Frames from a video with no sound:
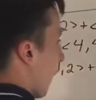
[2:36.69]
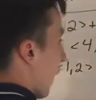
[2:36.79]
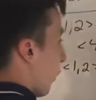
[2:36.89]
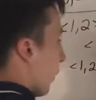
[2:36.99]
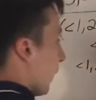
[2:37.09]

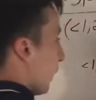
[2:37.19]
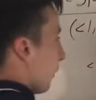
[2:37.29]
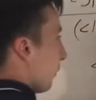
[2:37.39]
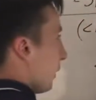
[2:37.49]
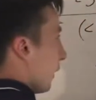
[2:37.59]
and
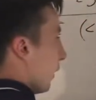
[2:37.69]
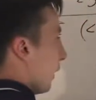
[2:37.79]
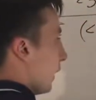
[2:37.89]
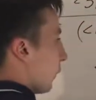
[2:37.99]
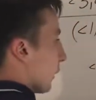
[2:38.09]
we did
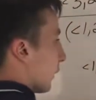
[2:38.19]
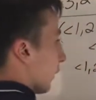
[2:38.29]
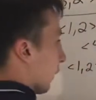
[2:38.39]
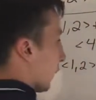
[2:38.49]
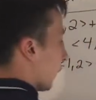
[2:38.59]
these ones
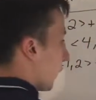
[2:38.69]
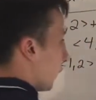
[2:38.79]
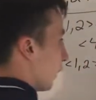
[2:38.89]
first